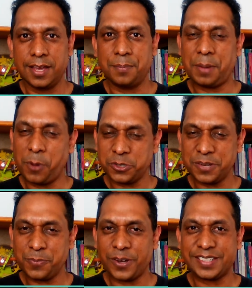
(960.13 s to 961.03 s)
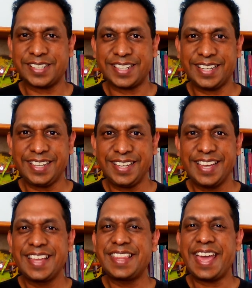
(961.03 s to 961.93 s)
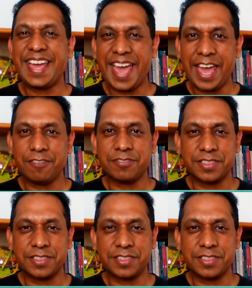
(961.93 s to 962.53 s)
But most importantly, they have